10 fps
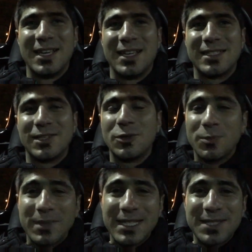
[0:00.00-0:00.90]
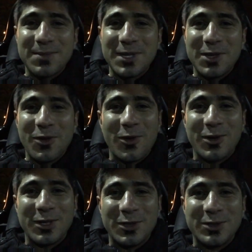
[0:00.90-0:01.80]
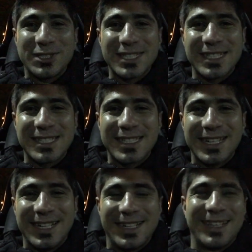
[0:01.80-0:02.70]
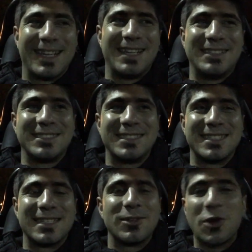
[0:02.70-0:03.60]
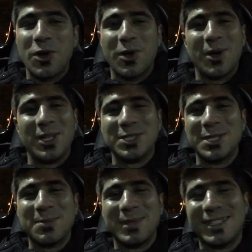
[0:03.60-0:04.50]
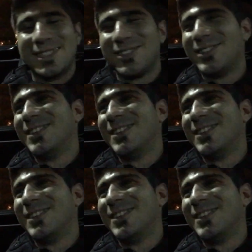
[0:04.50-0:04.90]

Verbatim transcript: i said you miss me or you just scared and she said no no i just miss you